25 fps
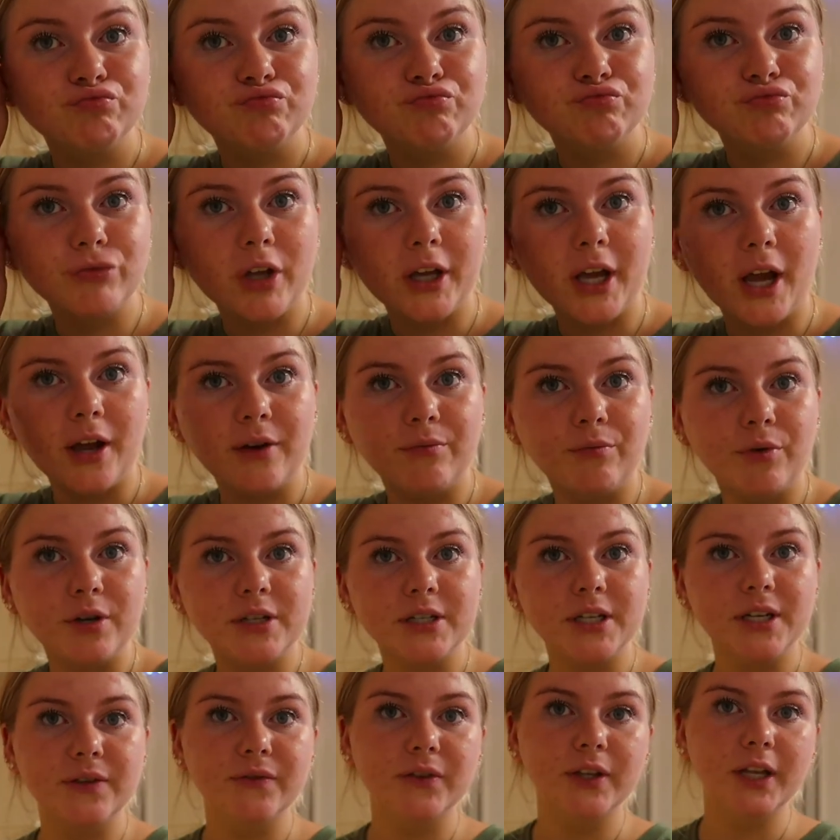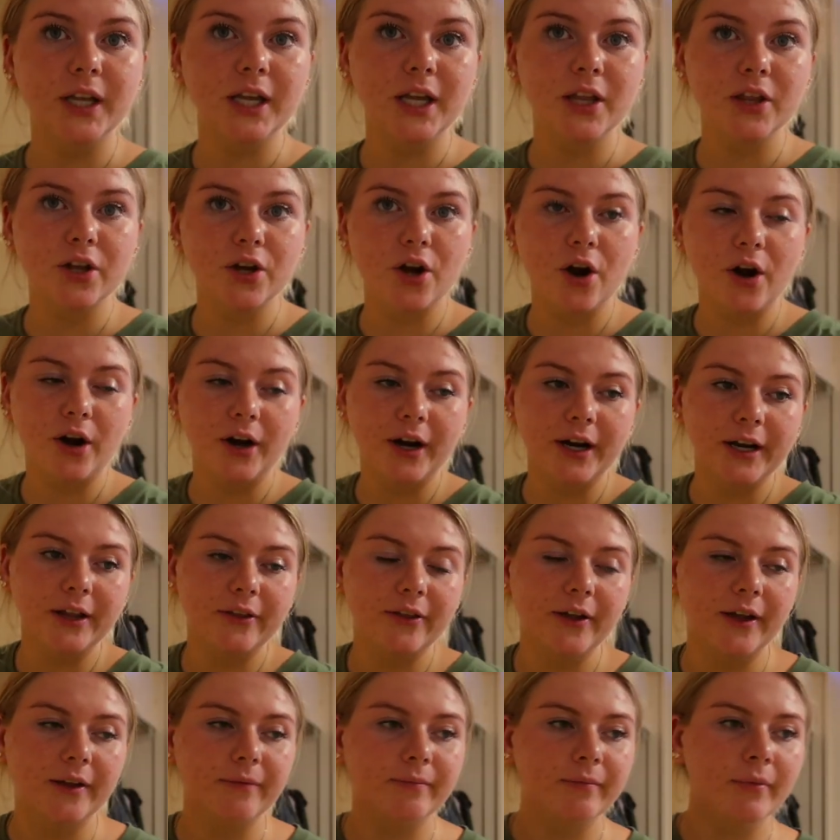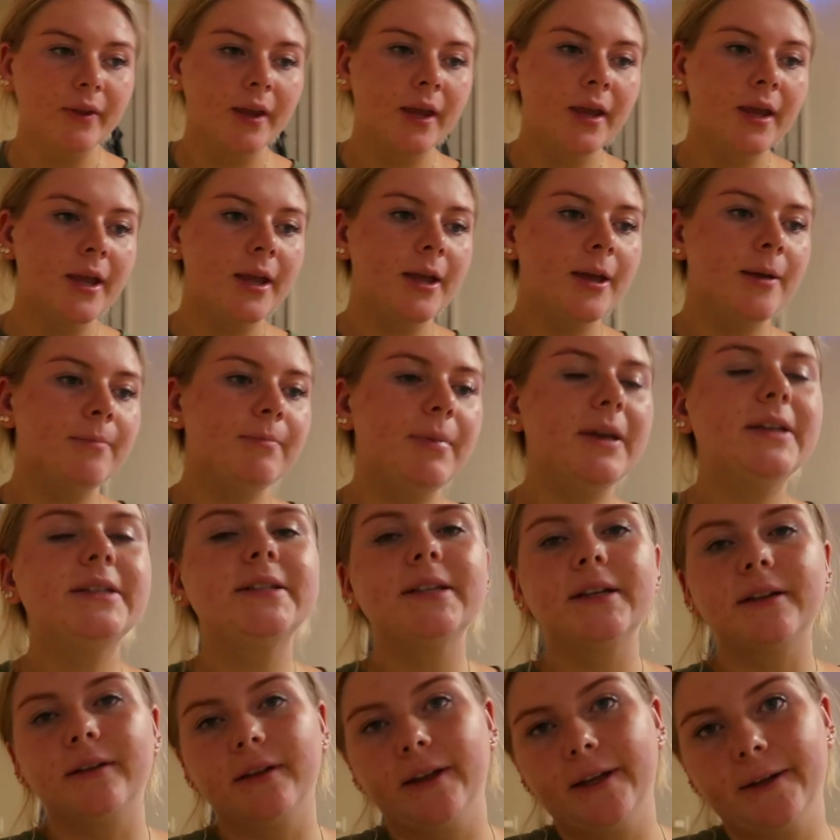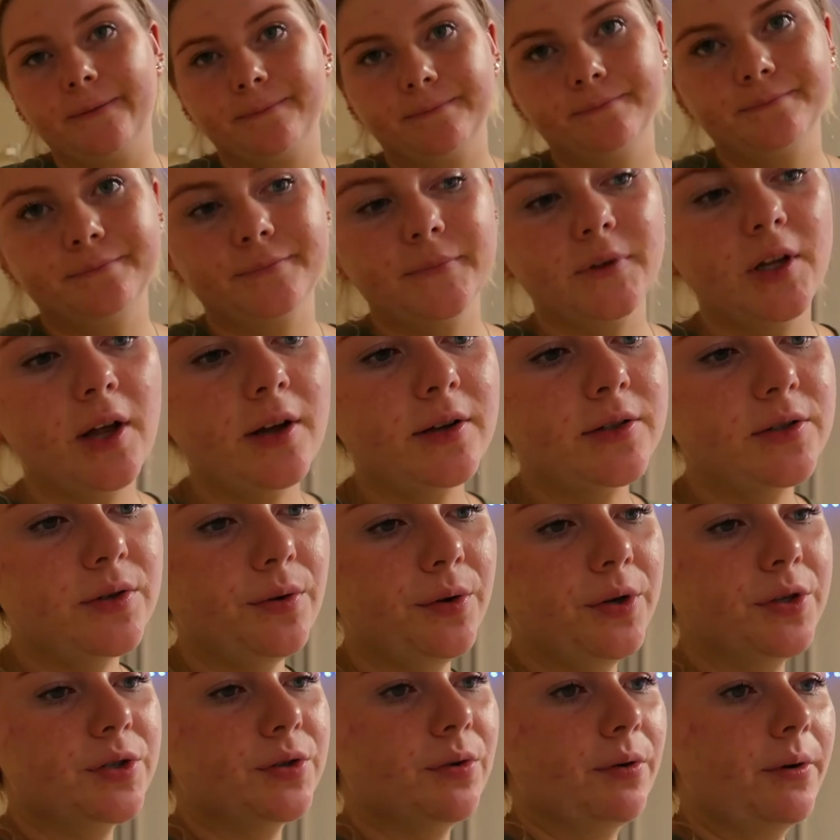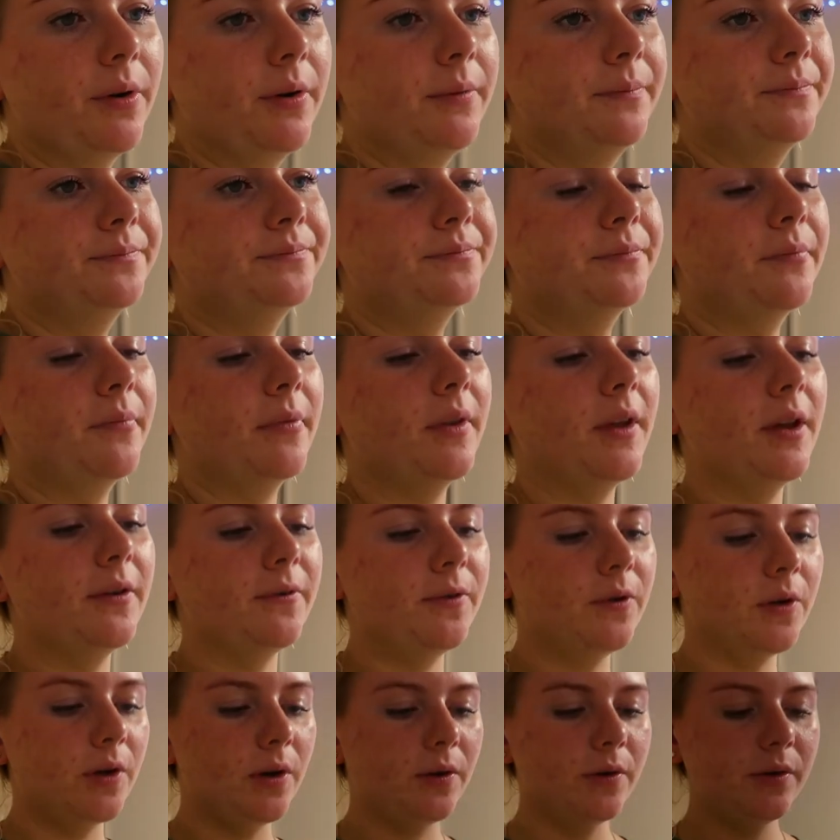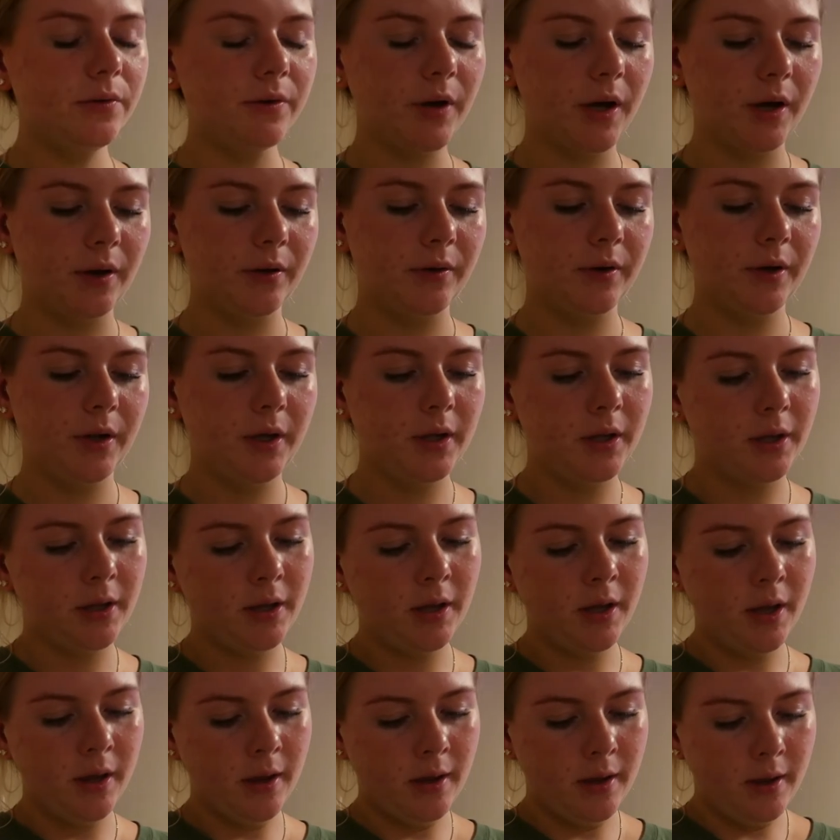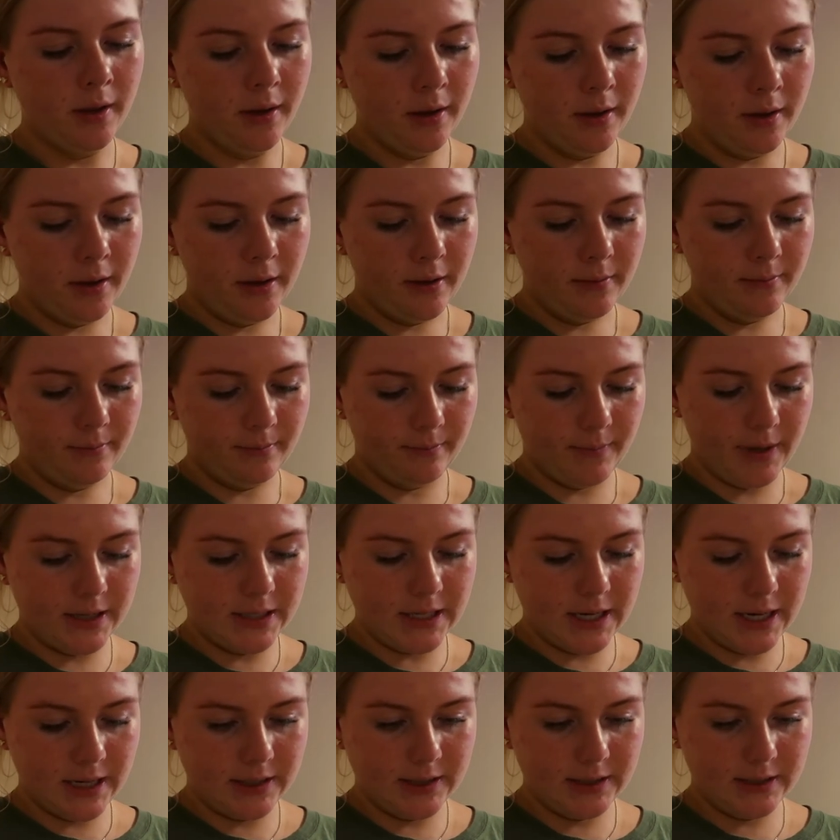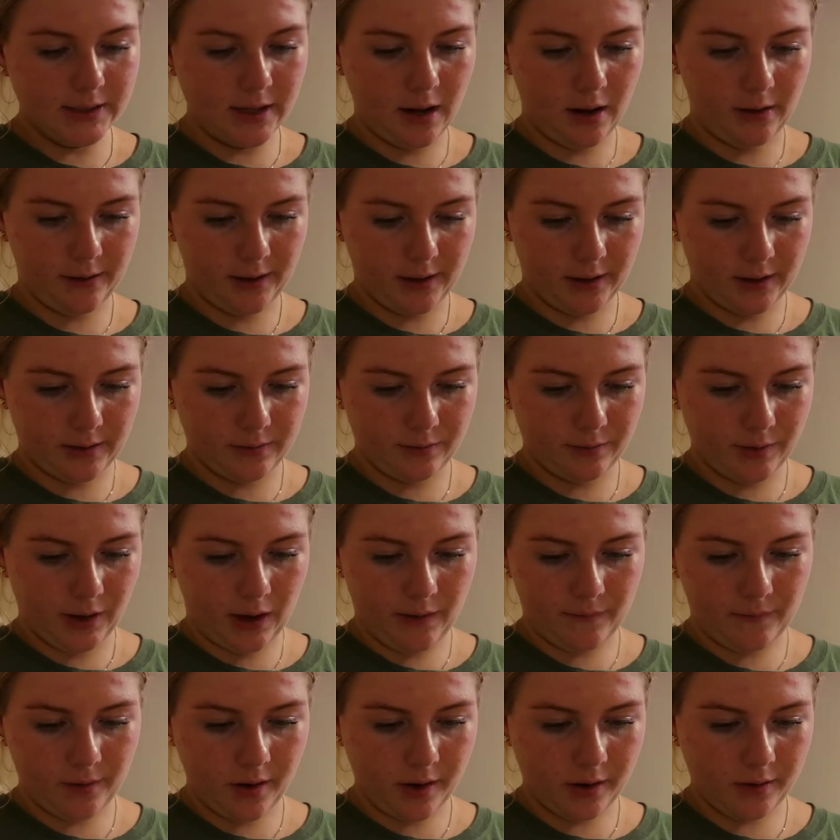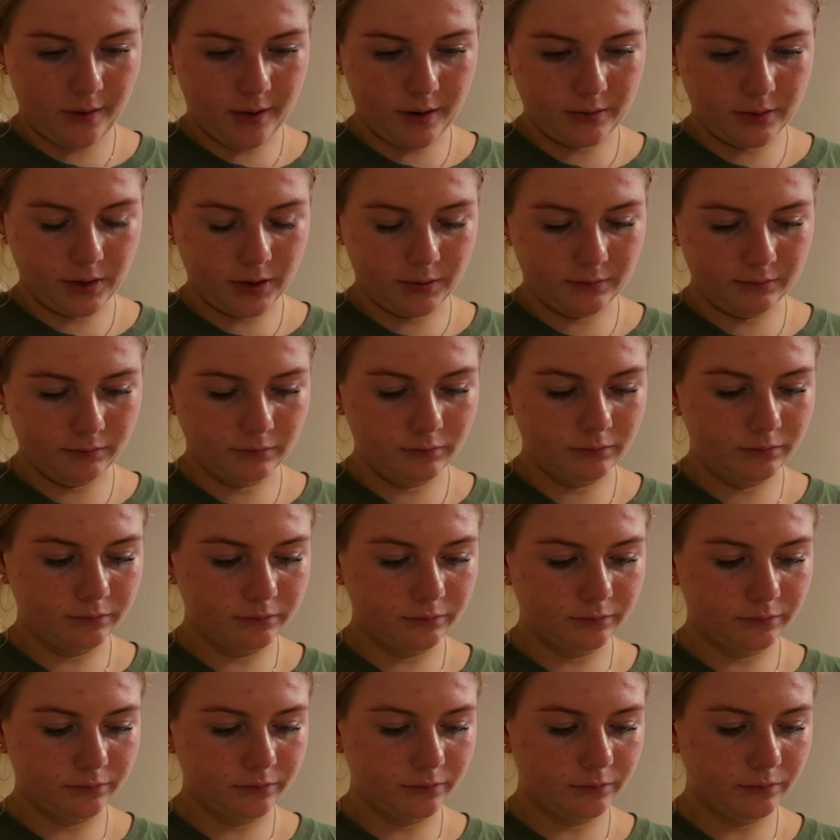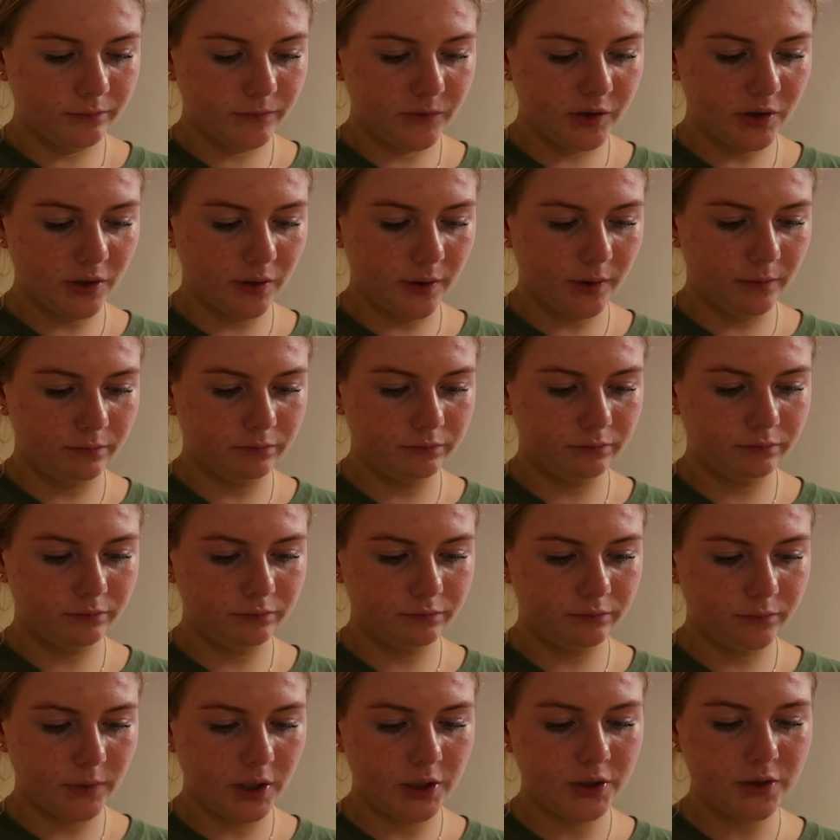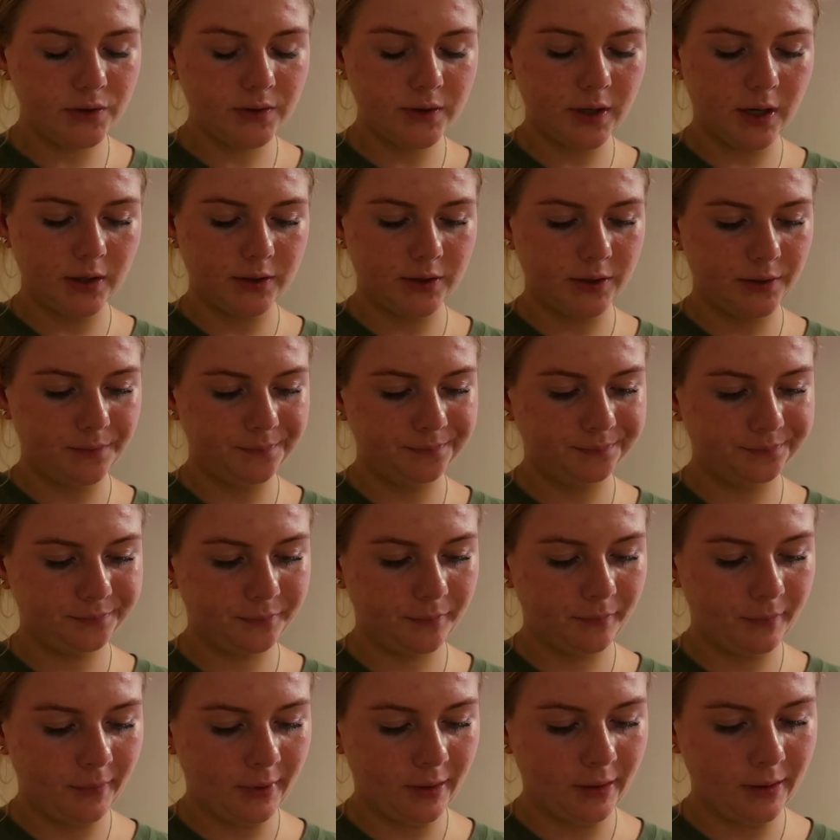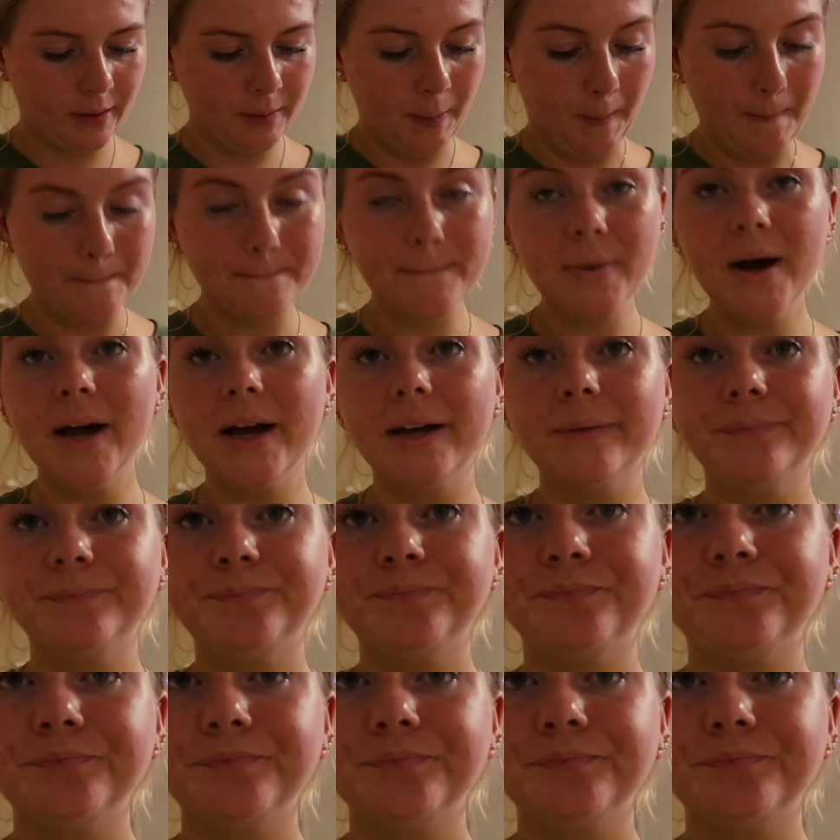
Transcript: Like I wasn't even like in the car or anything. Basically, long story short, if you know you know, my dad does not like when I vlog around him. So I choose not to. But